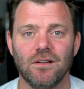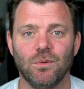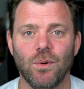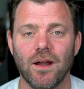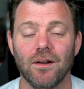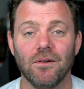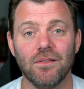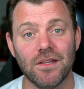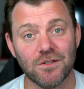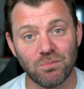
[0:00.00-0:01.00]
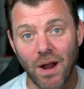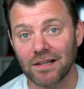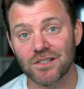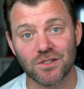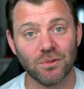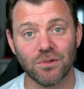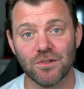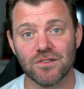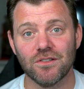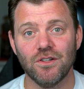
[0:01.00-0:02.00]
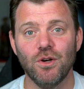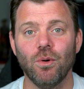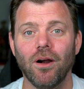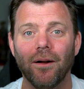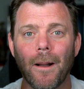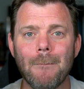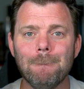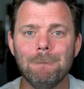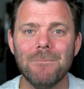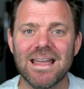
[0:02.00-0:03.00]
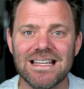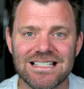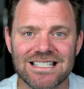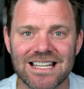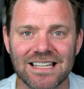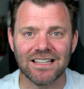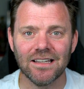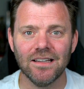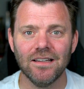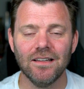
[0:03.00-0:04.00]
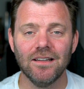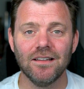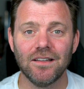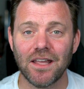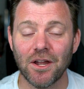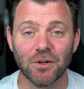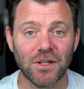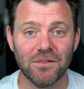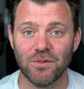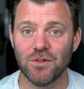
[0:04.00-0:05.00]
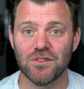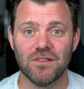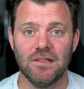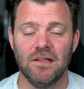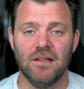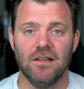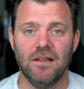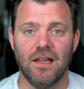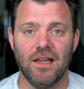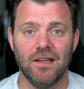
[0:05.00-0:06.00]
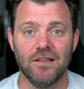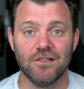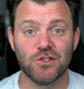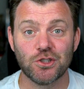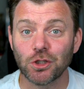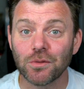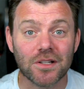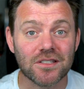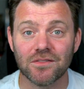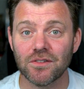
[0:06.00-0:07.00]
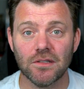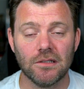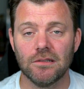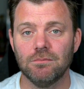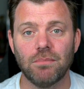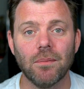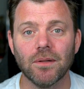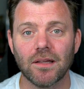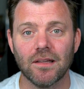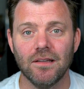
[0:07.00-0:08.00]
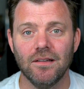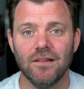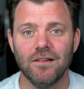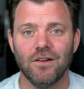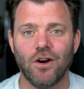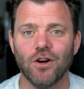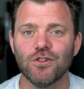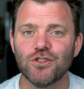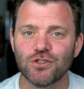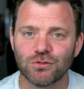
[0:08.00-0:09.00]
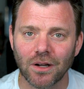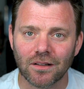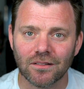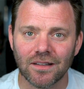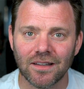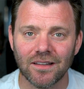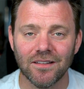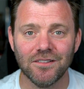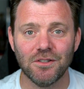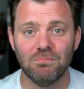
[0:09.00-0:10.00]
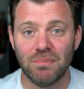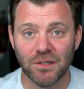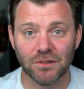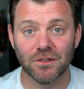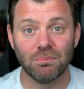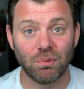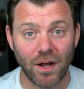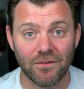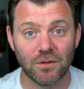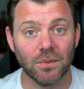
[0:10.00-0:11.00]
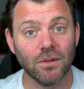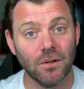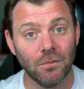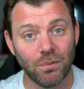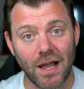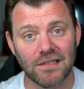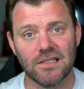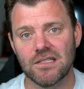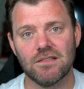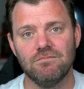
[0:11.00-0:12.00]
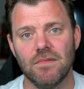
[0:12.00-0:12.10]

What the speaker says: where these practice owners who are amazing caregivers and servants of the public are struggling to build a profitable practice.